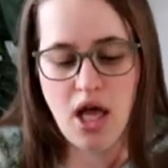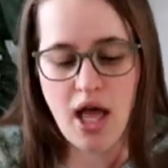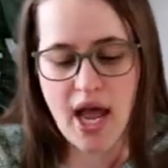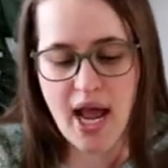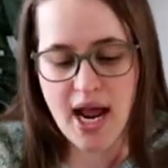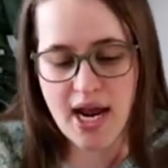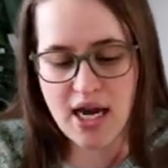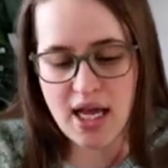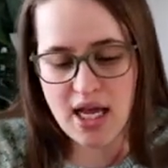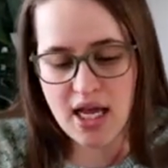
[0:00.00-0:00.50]

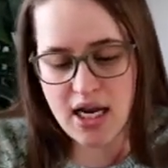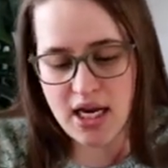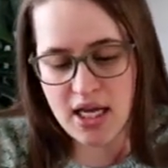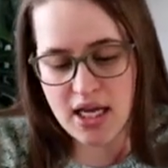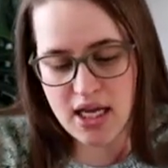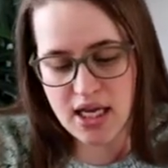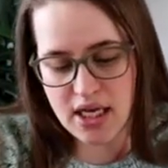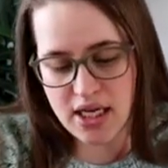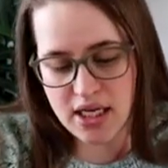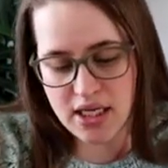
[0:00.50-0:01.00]
And it
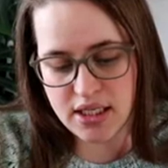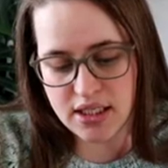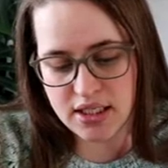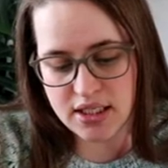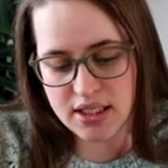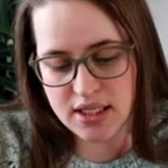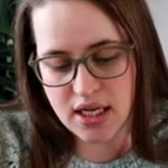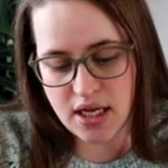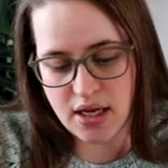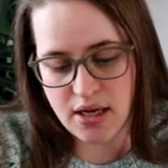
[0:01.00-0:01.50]

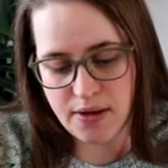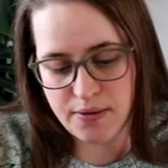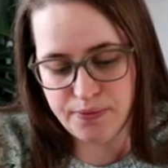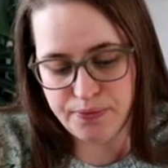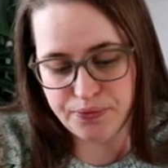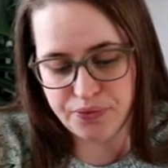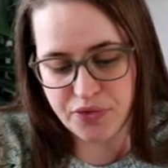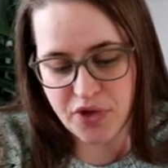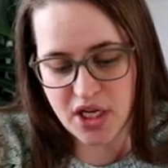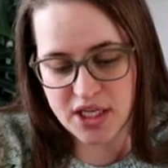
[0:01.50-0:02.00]
is
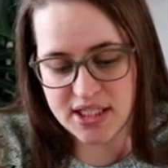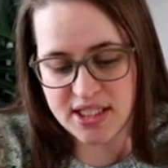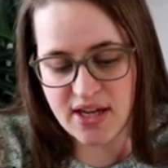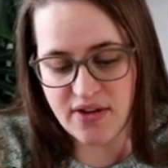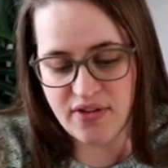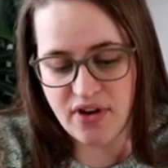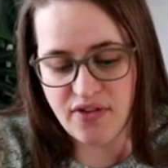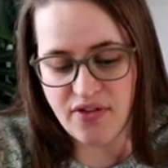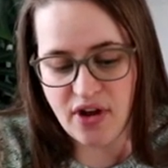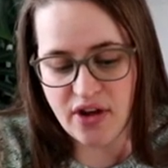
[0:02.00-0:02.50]
a
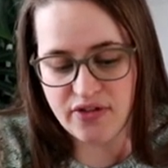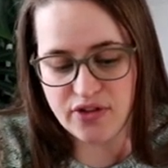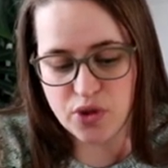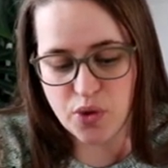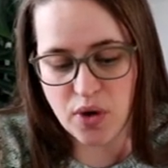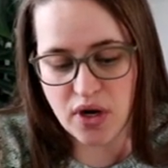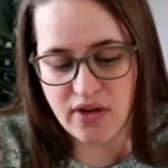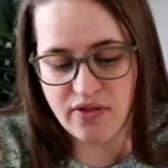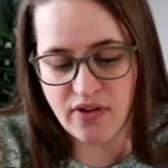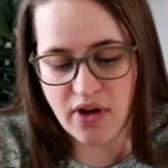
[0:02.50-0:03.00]

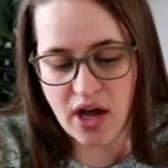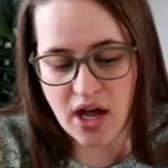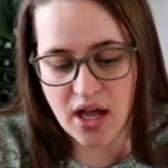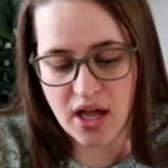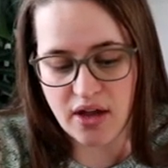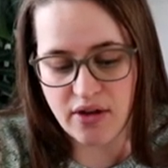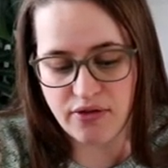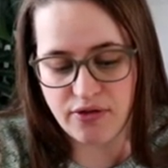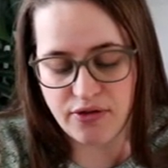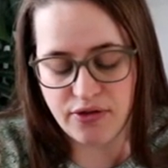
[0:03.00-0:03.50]

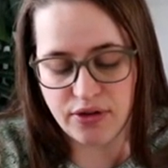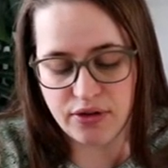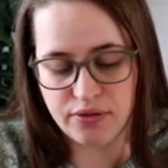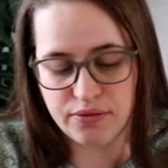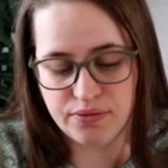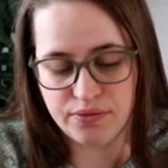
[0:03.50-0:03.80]
75-25